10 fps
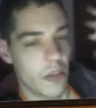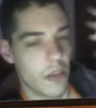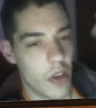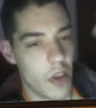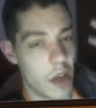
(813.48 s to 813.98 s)

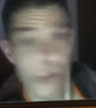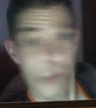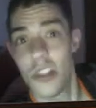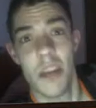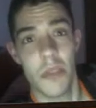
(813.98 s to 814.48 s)
I'm
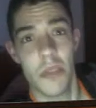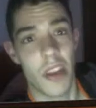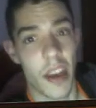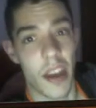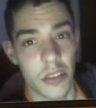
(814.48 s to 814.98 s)
ashamed of that.
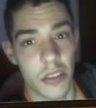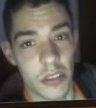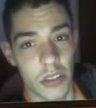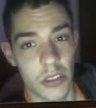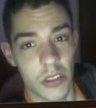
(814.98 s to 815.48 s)

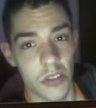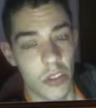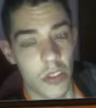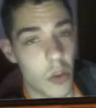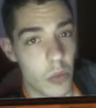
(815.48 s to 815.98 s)
No
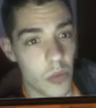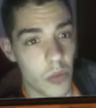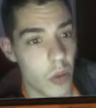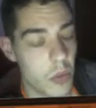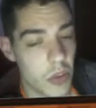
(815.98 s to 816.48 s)

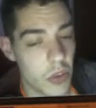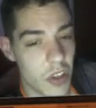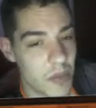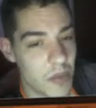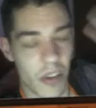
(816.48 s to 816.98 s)
woman should ever be
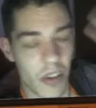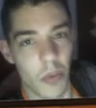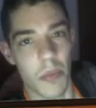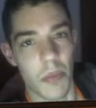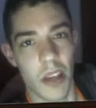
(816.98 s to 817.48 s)
threatened with a
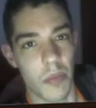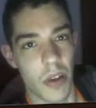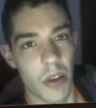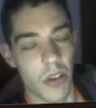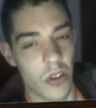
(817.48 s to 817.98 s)
baseball bat or
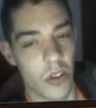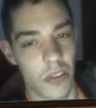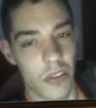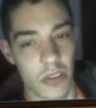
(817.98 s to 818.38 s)
a knife.